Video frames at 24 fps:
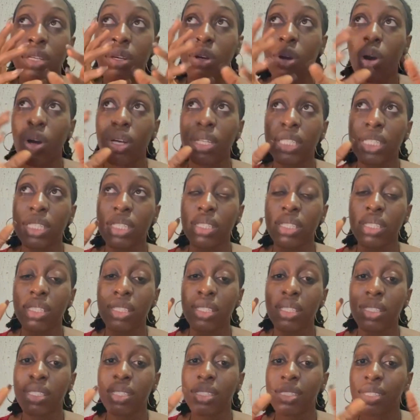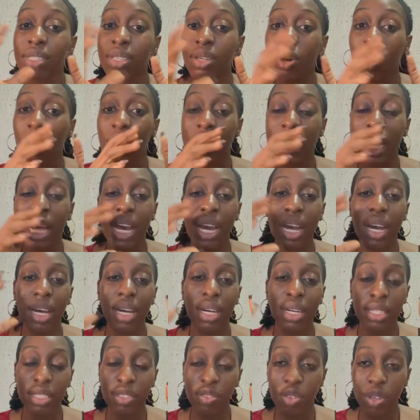all these
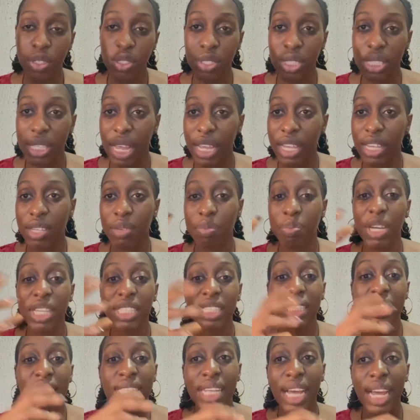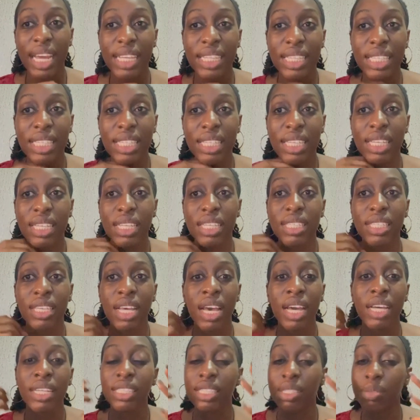other infections like meningitis,
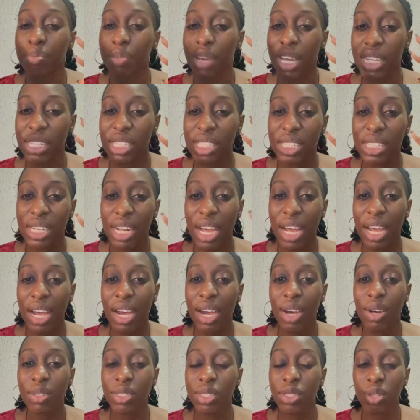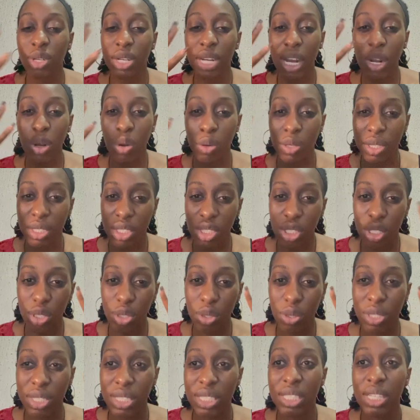dementia, all these other
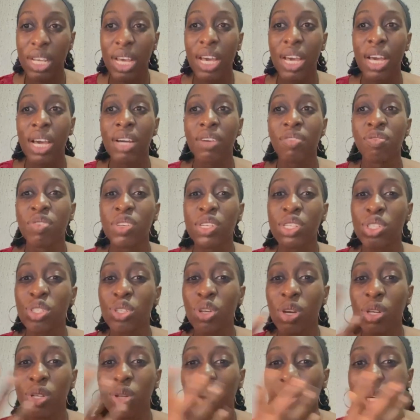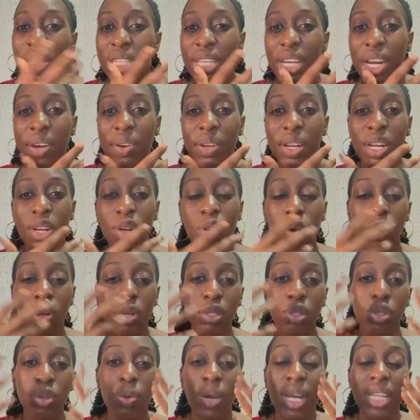conditions, vision or hearing
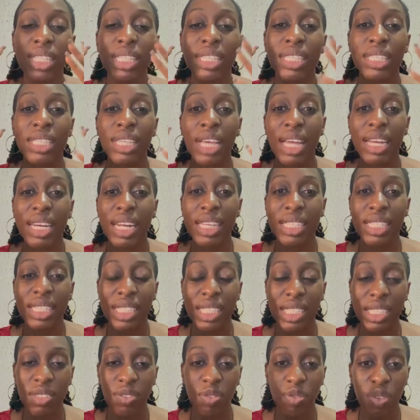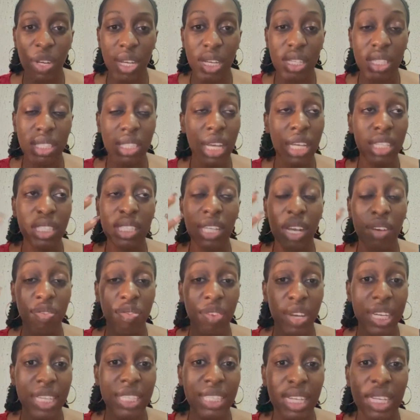loss. So when the CNS is
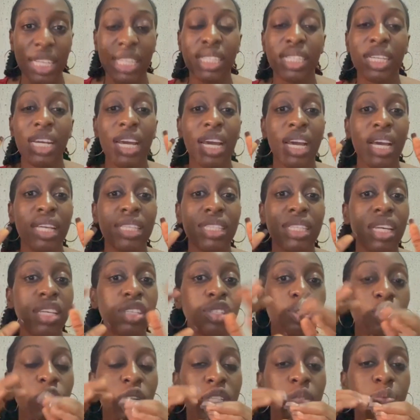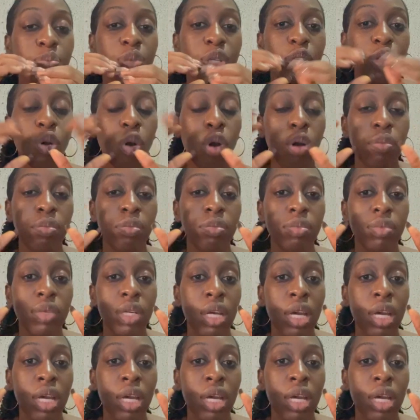affected, things just become